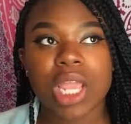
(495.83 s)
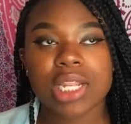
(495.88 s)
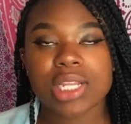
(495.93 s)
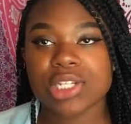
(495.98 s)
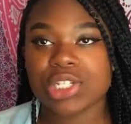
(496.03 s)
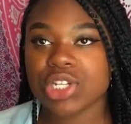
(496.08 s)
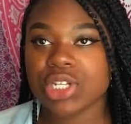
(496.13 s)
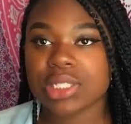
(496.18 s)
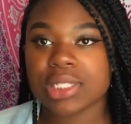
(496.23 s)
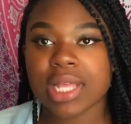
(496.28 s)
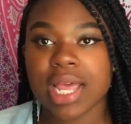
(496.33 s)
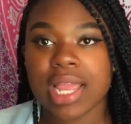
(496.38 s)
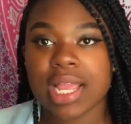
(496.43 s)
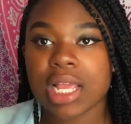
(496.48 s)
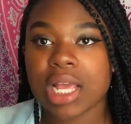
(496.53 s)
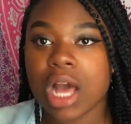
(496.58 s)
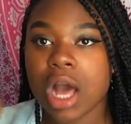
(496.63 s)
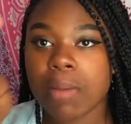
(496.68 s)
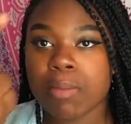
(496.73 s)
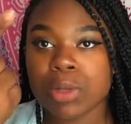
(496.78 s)
And it's just
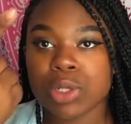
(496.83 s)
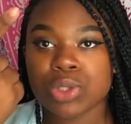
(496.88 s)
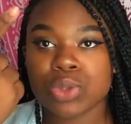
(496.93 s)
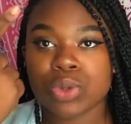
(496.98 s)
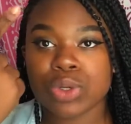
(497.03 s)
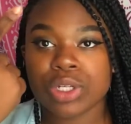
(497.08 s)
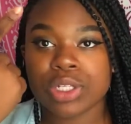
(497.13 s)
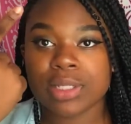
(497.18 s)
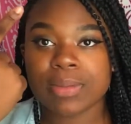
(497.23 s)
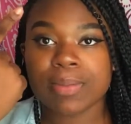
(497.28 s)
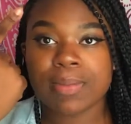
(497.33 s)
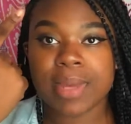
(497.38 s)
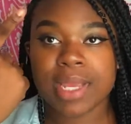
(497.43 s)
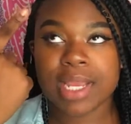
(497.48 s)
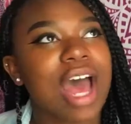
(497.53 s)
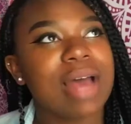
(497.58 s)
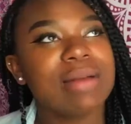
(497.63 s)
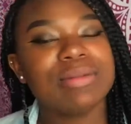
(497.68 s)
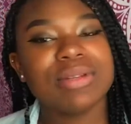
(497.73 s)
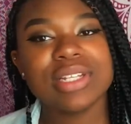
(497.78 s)
like coming towards
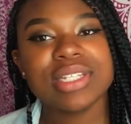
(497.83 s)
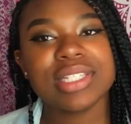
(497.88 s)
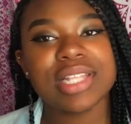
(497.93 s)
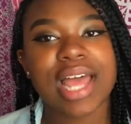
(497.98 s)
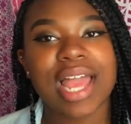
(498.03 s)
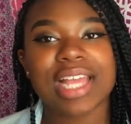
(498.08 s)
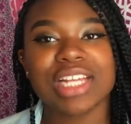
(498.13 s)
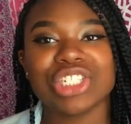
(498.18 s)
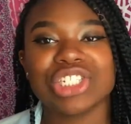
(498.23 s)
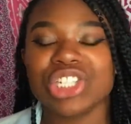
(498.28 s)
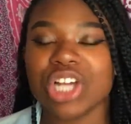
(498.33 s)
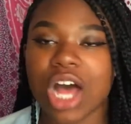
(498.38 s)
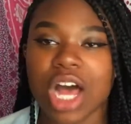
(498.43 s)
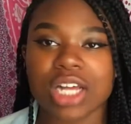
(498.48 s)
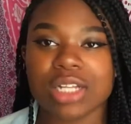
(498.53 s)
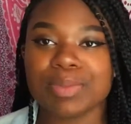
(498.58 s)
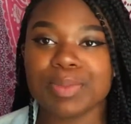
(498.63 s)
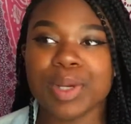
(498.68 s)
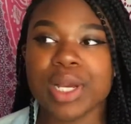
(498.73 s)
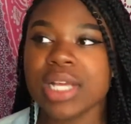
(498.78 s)
me. I'm just like
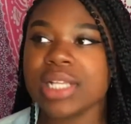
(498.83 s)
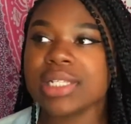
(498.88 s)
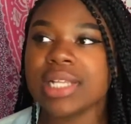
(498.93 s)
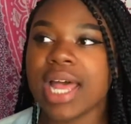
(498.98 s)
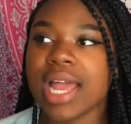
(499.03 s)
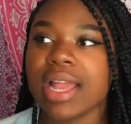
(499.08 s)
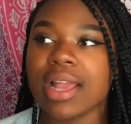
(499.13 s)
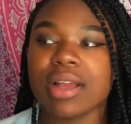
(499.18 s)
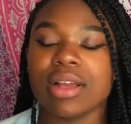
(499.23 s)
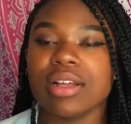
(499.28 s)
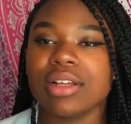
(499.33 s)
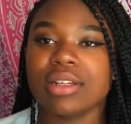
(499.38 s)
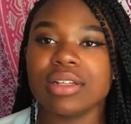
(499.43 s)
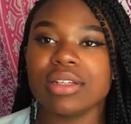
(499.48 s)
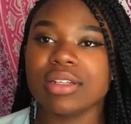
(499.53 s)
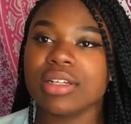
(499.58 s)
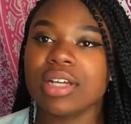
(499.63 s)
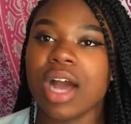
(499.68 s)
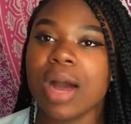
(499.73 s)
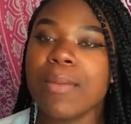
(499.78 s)
shocked because like,
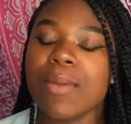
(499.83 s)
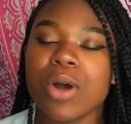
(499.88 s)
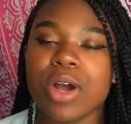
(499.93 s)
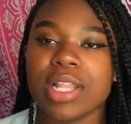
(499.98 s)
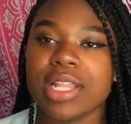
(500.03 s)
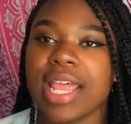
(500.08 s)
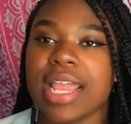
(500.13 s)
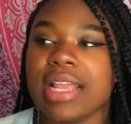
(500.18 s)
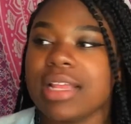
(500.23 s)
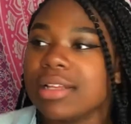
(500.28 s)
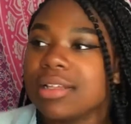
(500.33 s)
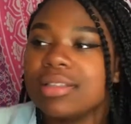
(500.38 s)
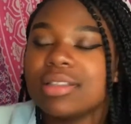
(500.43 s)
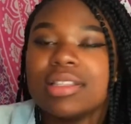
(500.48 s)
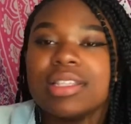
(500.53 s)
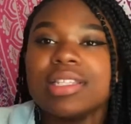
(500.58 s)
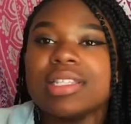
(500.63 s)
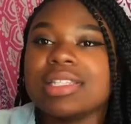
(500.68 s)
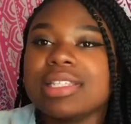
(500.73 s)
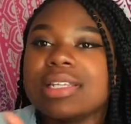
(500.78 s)
come on, like
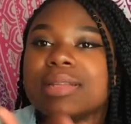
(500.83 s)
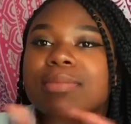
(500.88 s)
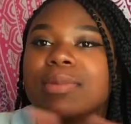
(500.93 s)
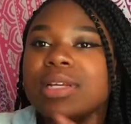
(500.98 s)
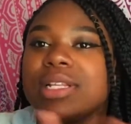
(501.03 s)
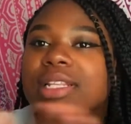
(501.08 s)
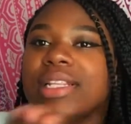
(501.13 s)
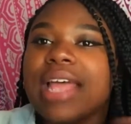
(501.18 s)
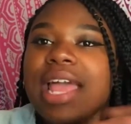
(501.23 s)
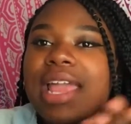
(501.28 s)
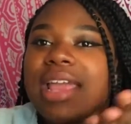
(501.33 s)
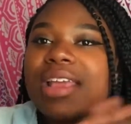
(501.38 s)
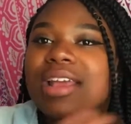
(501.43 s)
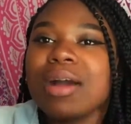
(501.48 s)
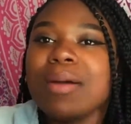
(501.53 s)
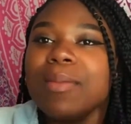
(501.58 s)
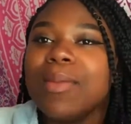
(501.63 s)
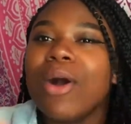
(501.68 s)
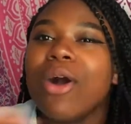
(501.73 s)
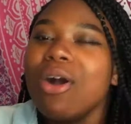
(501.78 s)
this, like
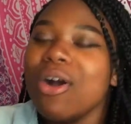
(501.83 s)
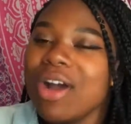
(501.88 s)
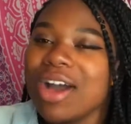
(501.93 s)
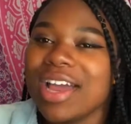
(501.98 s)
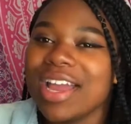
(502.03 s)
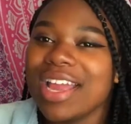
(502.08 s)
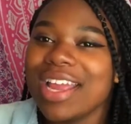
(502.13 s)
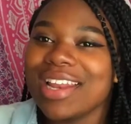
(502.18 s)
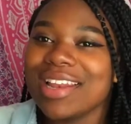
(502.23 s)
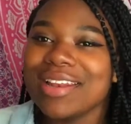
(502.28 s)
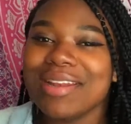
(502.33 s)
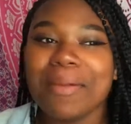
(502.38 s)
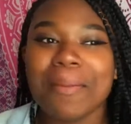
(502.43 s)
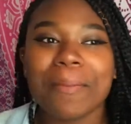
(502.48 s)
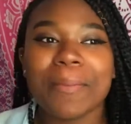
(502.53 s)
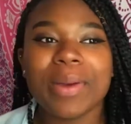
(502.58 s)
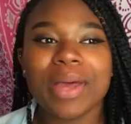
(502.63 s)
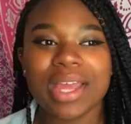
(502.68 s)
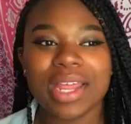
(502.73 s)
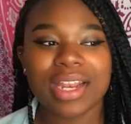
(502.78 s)
come on.
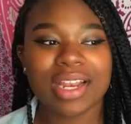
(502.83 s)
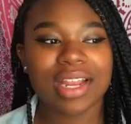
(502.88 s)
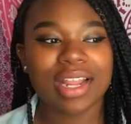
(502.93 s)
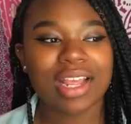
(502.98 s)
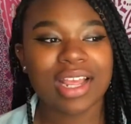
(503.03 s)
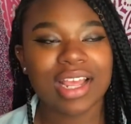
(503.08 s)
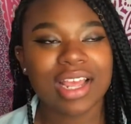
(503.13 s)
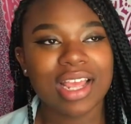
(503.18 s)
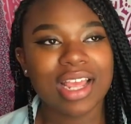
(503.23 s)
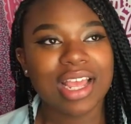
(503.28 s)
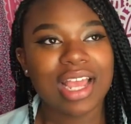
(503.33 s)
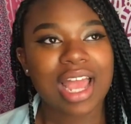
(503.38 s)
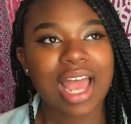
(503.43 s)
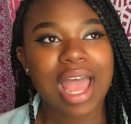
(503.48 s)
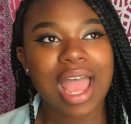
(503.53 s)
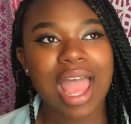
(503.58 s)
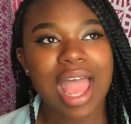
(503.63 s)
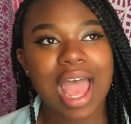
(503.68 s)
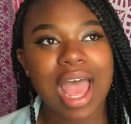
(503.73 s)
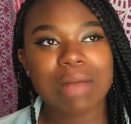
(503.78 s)
But
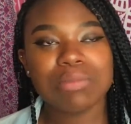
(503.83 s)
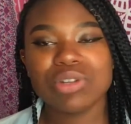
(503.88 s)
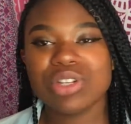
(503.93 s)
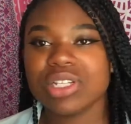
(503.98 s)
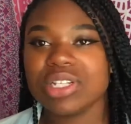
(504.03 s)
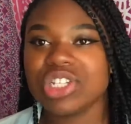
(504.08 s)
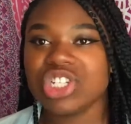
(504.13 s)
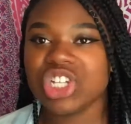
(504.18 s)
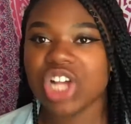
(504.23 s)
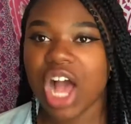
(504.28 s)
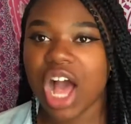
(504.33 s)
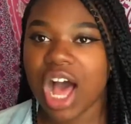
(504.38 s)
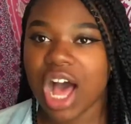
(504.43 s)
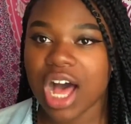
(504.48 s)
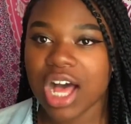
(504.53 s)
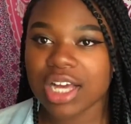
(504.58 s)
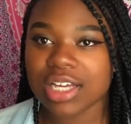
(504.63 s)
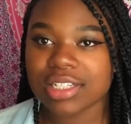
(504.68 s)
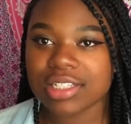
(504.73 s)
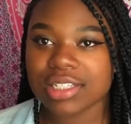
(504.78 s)
I'm just
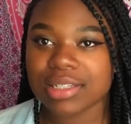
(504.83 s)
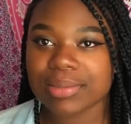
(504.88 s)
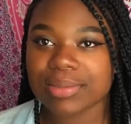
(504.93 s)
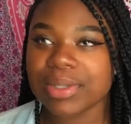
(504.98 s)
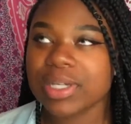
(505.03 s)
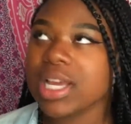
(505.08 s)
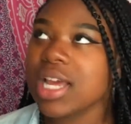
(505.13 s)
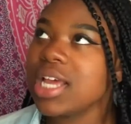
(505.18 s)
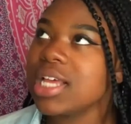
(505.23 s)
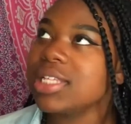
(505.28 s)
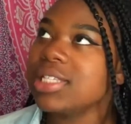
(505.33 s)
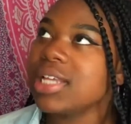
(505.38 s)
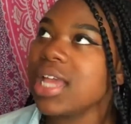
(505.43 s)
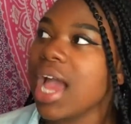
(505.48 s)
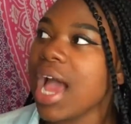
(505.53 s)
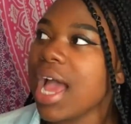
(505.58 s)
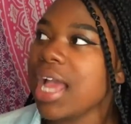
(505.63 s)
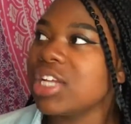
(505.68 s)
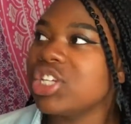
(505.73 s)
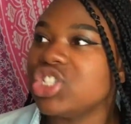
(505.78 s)
shocked because
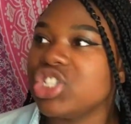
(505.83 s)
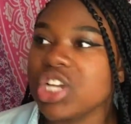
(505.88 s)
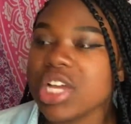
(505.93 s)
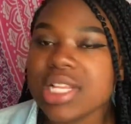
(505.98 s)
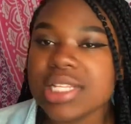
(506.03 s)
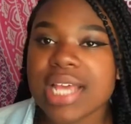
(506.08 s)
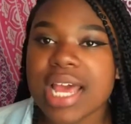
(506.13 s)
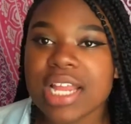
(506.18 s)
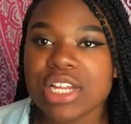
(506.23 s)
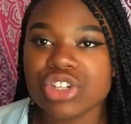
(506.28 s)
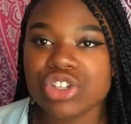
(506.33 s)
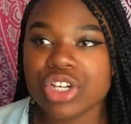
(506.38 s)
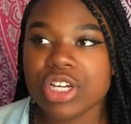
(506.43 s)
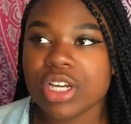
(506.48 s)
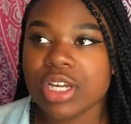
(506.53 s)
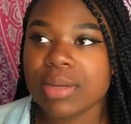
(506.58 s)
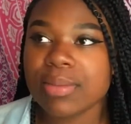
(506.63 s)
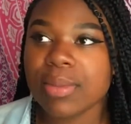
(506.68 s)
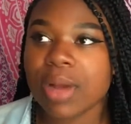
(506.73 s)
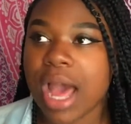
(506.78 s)
I just had a
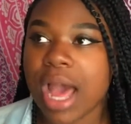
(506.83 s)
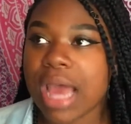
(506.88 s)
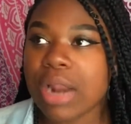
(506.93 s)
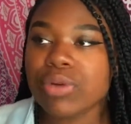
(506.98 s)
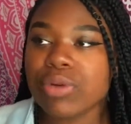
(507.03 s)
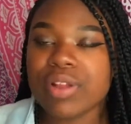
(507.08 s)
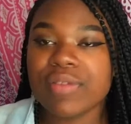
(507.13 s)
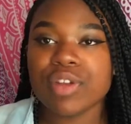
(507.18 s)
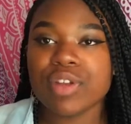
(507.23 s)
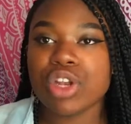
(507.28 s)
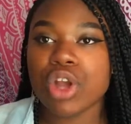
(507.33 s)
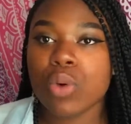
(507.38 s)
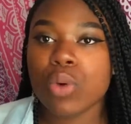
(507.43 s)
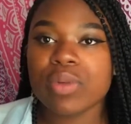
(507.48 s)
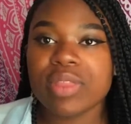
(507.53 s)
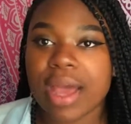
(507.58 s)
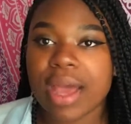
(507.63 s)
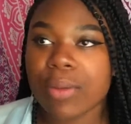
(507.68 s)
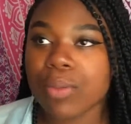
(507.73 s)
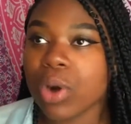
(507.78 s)
dream. I don't even know
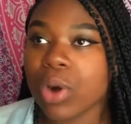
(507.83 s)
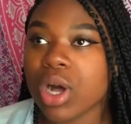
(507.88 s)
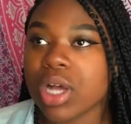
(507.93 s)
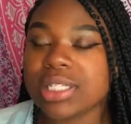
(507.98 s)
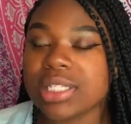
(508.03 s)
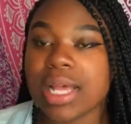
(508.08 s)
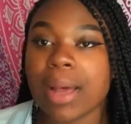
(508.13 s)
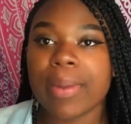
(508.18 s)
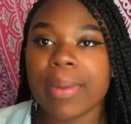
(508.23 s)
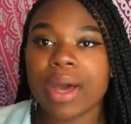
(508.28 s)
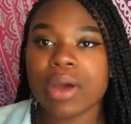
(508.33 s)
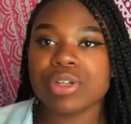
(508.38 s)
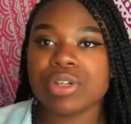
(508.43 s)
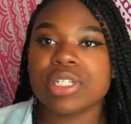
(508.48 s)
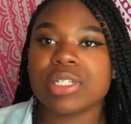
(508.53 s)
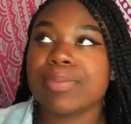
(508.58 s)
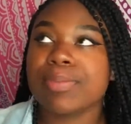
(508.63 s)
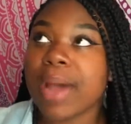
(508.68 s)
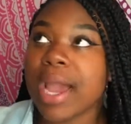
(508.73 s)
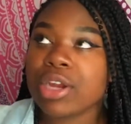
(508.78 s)
what that was about, a
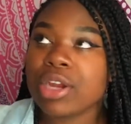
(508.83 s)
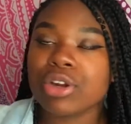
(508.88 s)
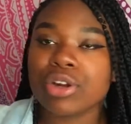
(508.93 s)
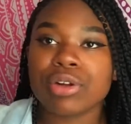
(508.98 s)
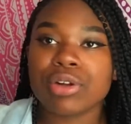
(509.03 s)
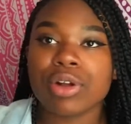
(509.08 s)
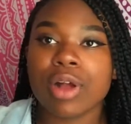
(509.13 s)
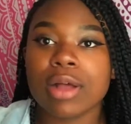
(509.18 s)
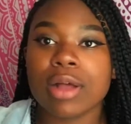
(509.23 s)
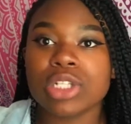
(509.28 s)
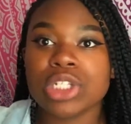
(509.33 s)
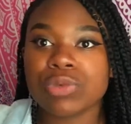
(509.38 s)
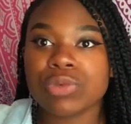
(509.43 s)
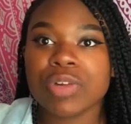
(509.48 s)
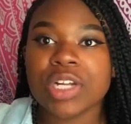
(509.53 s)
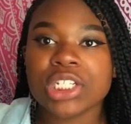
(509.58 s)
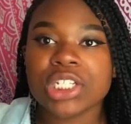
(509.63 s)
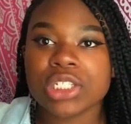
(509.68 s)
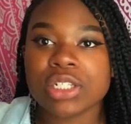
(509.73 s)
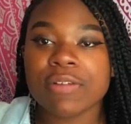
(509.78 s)
spider, a
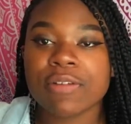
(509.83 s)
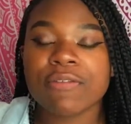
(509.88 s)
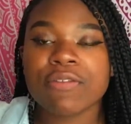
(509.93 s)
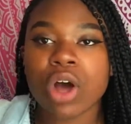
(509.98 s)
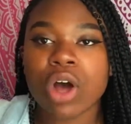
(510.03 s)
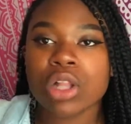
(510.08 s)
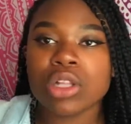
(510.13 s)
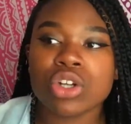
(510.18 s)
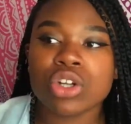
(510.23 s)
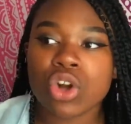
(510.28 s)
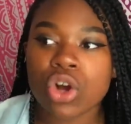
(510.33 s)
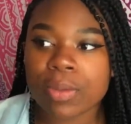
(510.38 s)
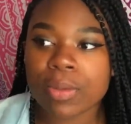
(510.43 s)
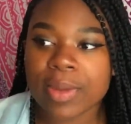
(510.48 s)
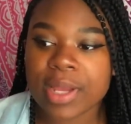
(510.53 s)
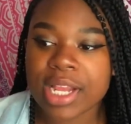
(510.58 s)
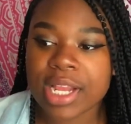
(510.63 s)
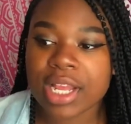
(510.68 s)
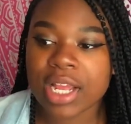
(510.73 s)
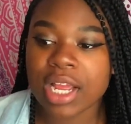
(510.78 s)
tarantula falling on
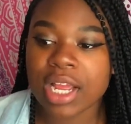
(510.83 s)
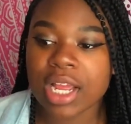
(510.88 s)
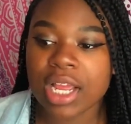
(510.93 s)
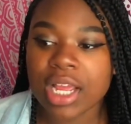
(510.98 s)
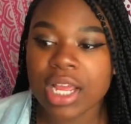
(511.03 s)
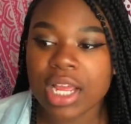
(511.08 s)
me,